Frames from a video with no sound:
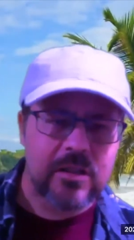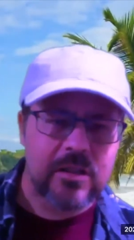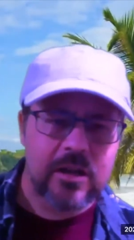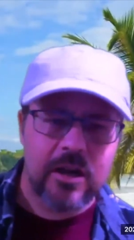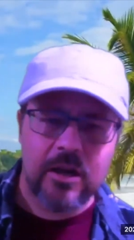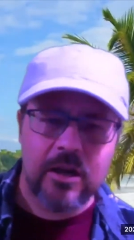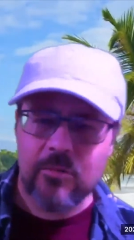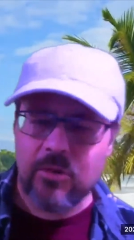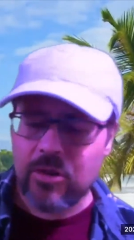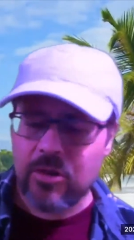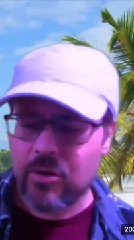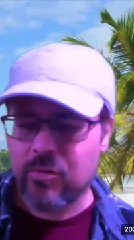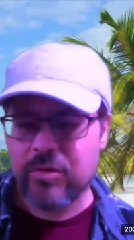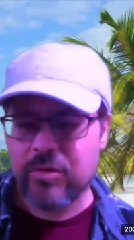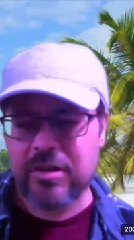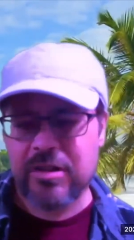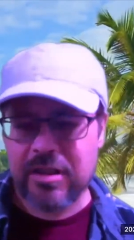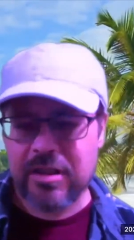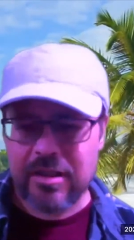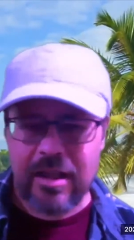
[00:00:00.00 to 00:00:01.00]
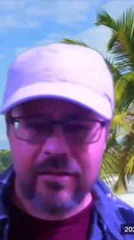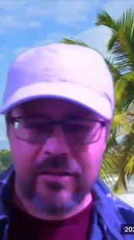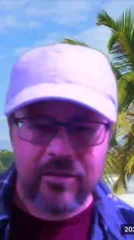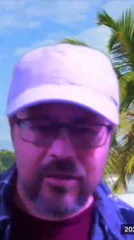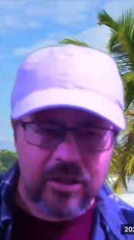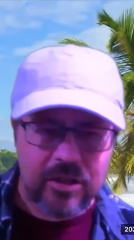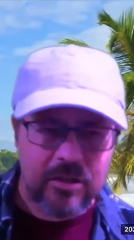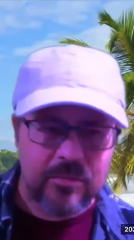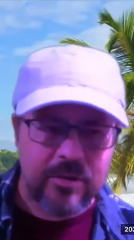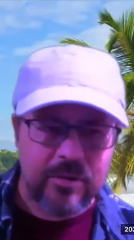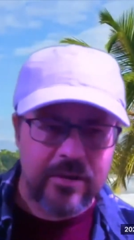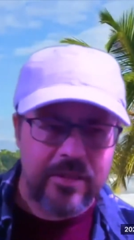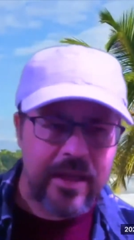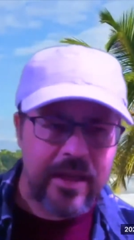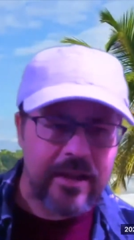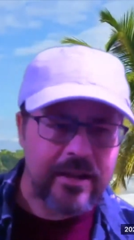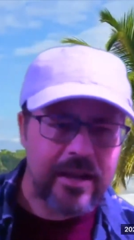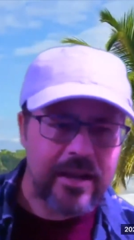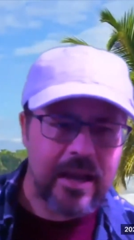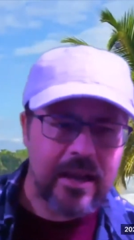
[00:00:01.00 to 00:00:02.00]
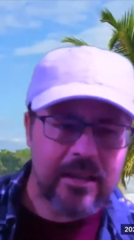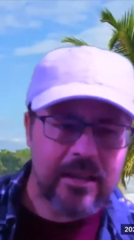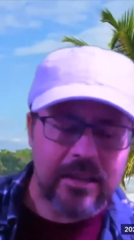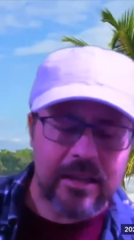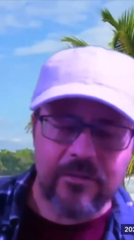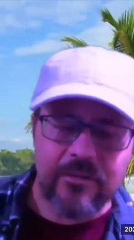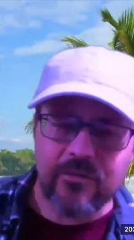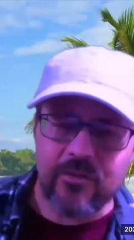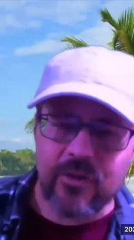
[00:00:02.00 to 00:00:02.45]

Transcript: although we still have a little bit of that kind of left